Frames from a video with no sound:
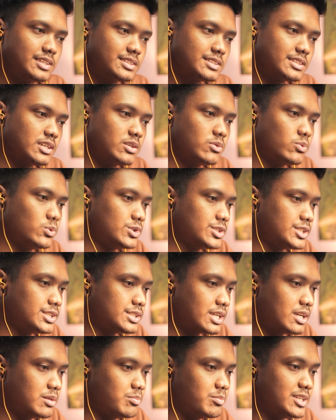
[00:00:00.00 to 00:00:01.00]
hits and
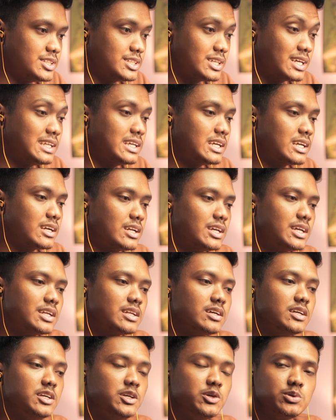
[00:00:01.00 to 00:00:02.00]
whooshes can basically create
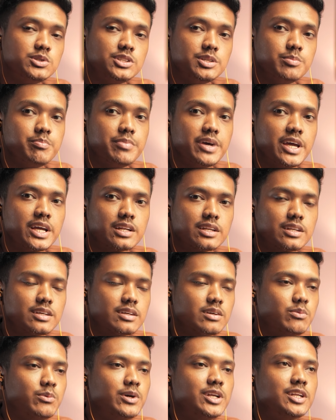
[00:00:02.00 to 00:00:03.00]
a huge
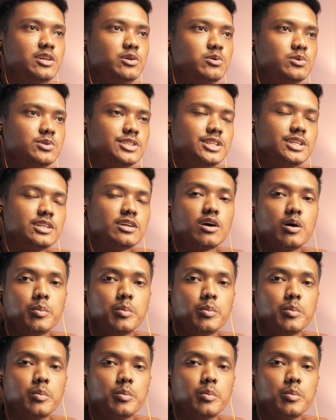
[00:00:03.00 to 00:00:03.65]
impact when used in